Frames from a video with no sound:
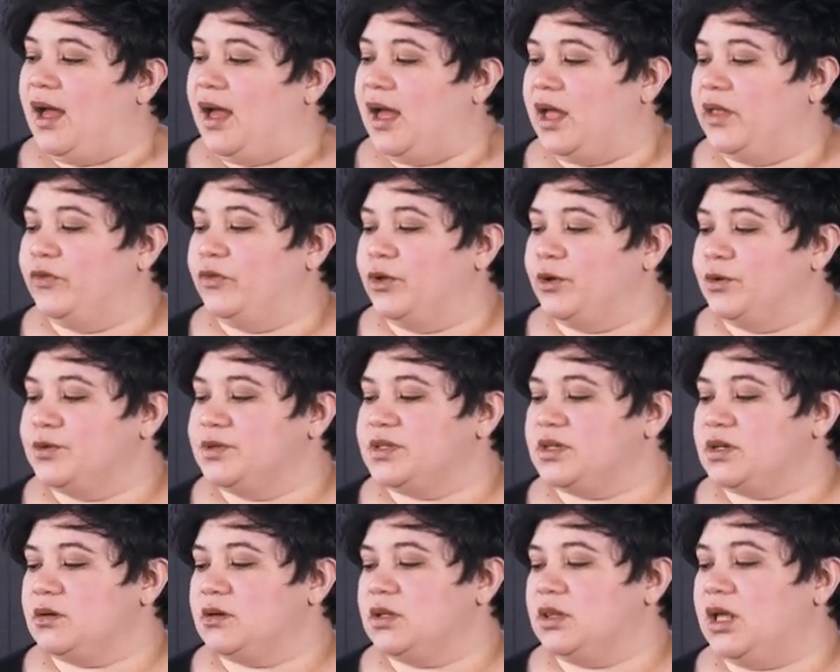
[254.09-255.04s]
And those
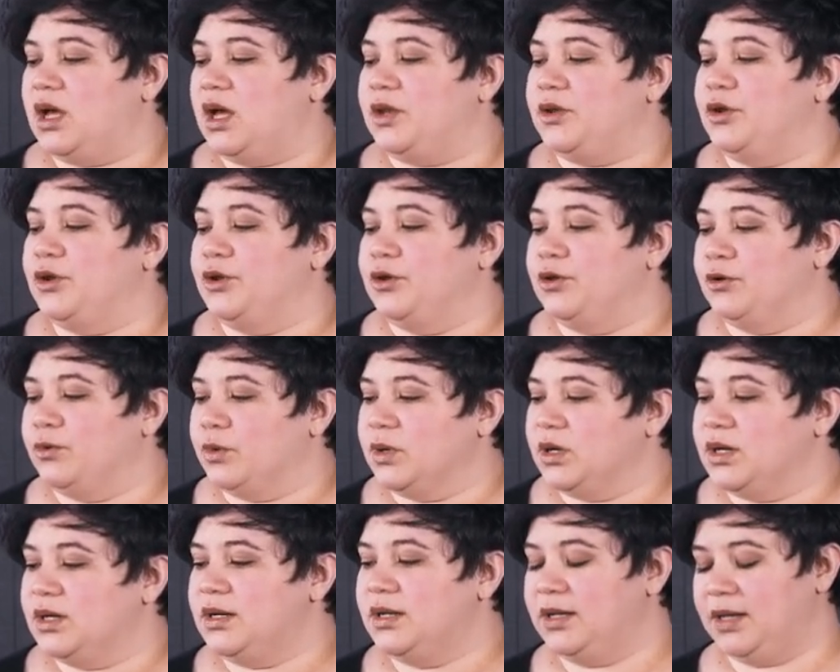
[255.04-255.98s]
are a lot
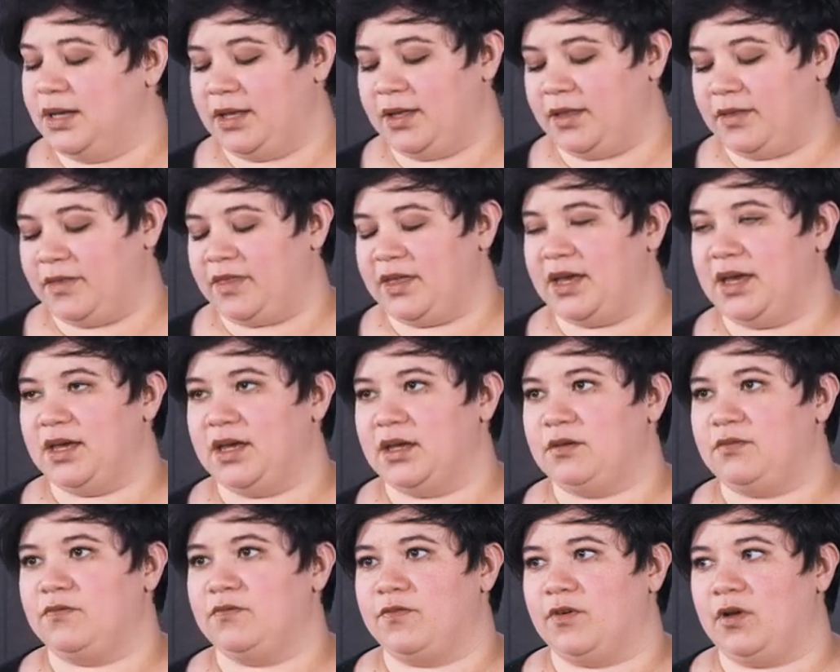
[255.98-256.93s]
newer. They
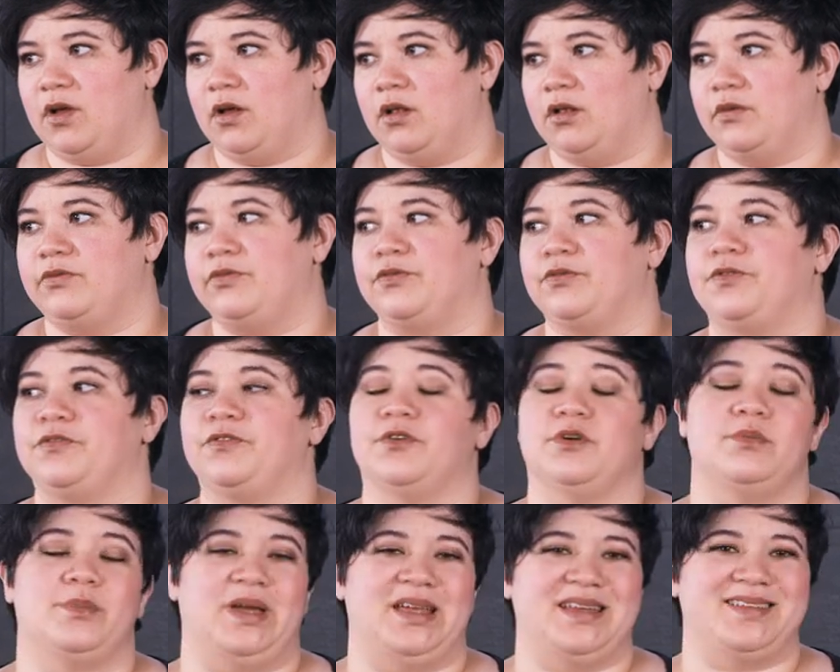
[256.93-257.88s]
involve
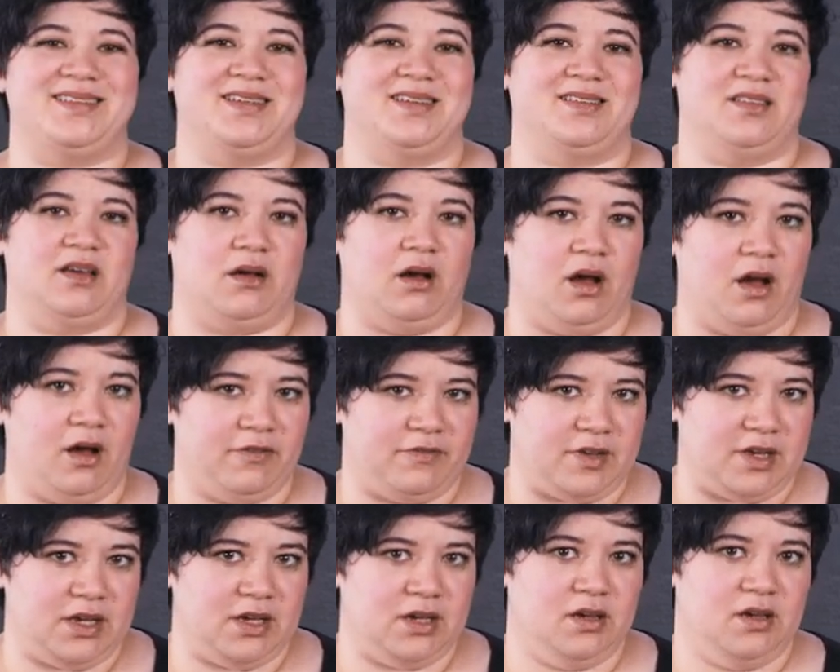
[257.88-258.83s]
fermenting the
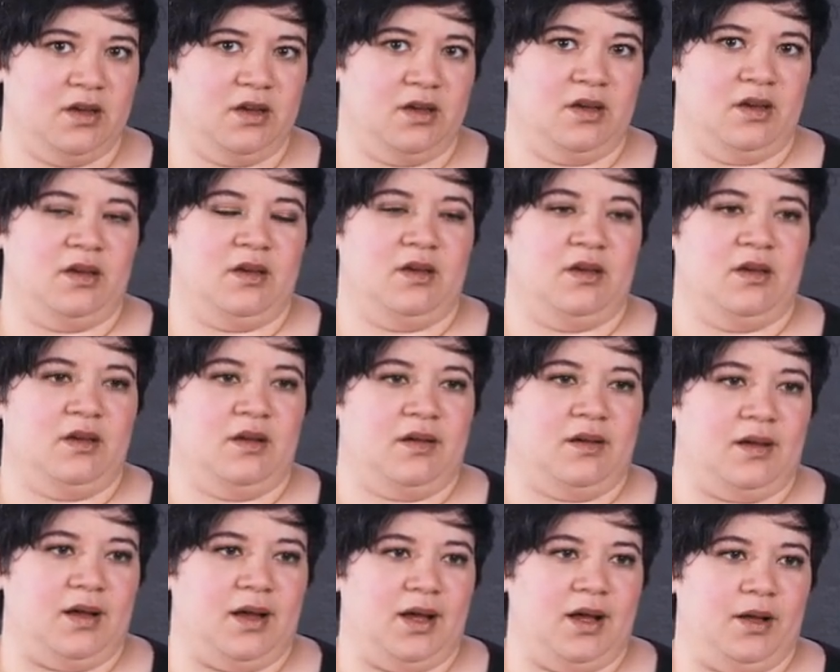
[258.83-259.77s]
coffee.
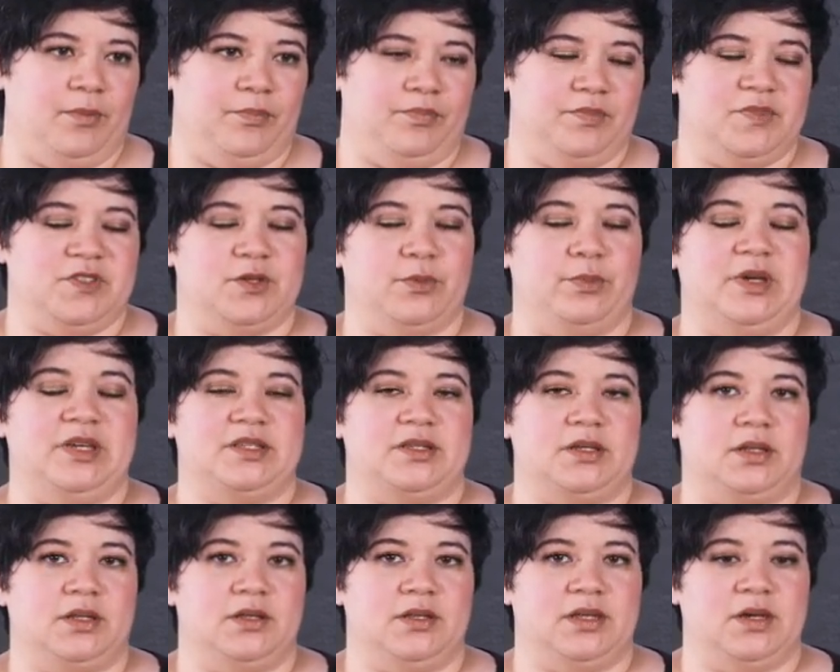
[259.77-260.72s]
Um, so
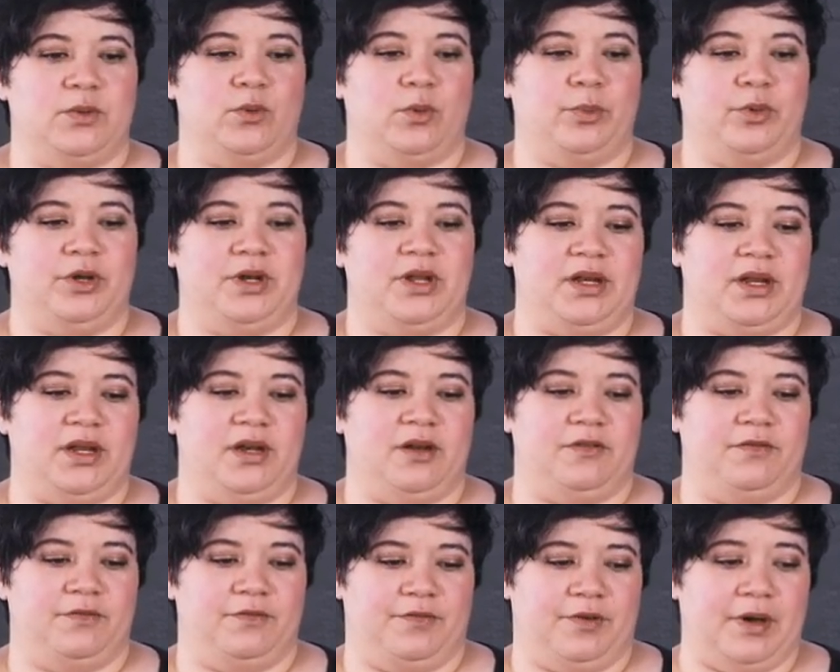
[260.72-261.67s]
basically they will put it in
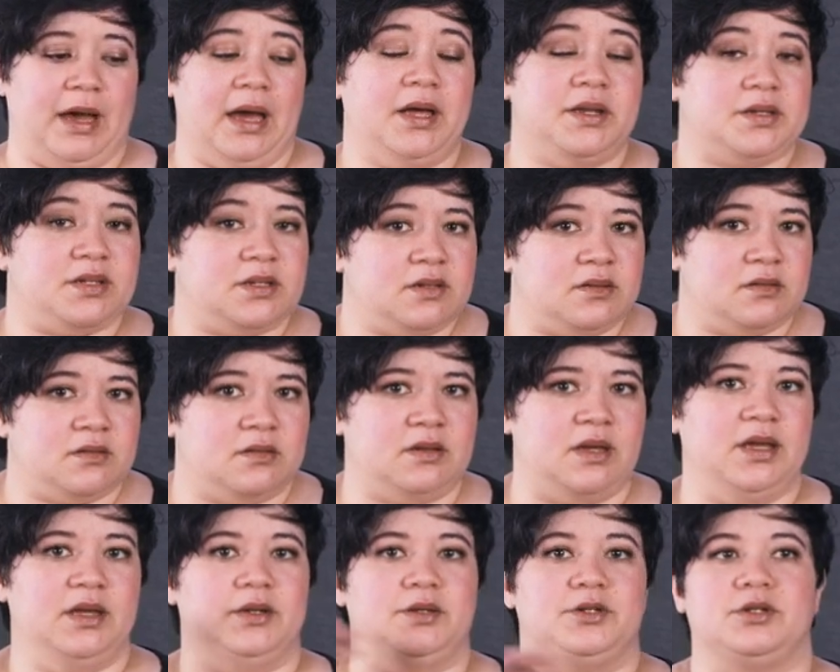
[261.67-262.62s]
a vat
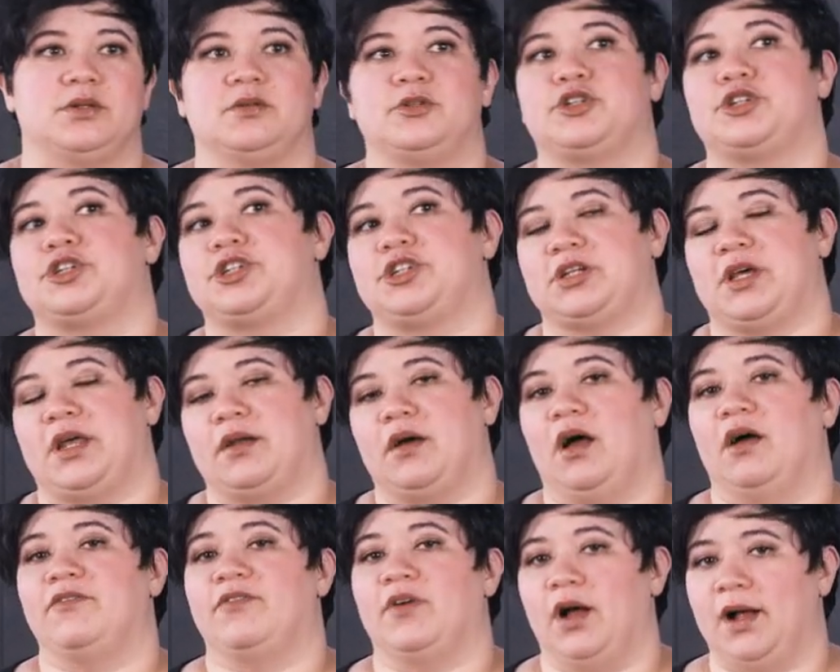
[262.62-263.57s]
and shut
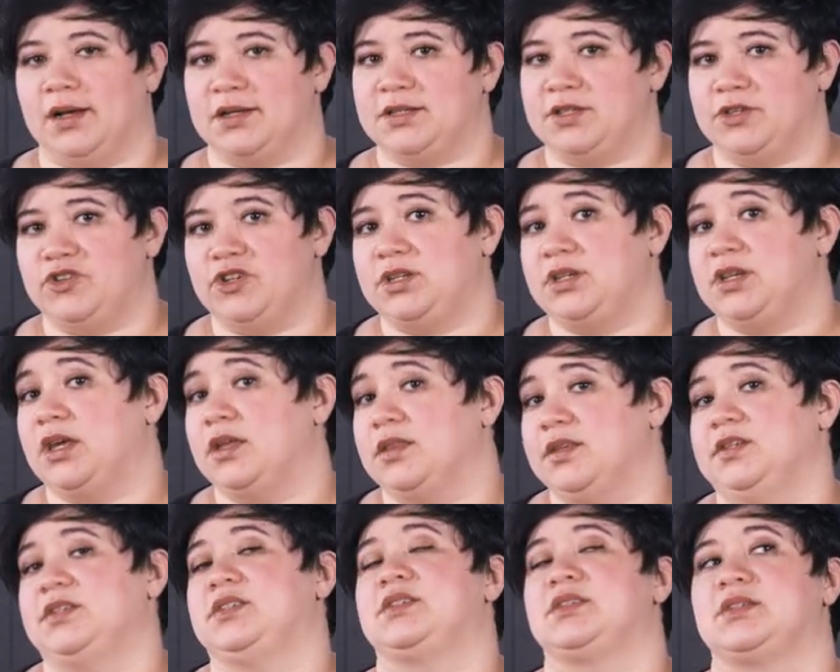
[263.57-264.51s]
off oxygen. Now
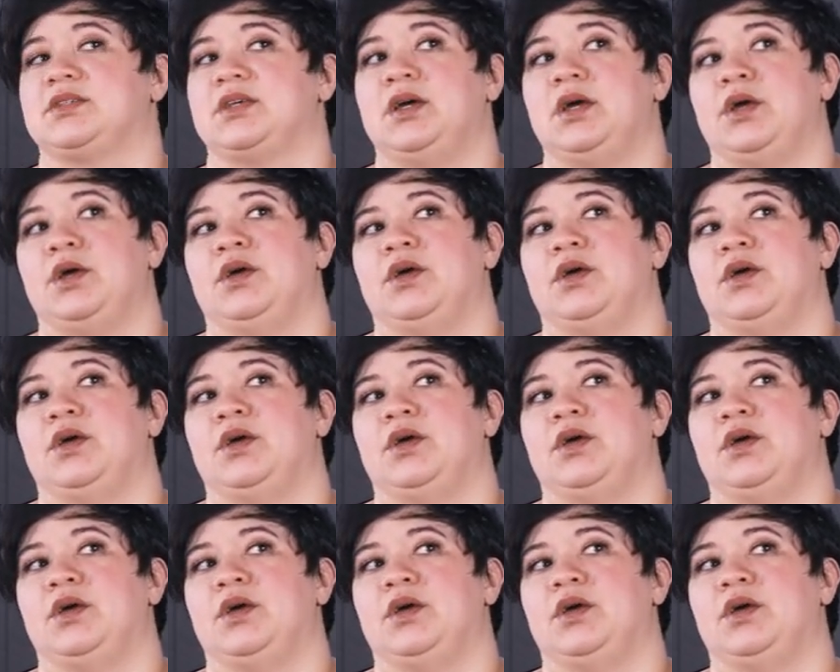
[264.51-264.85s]
this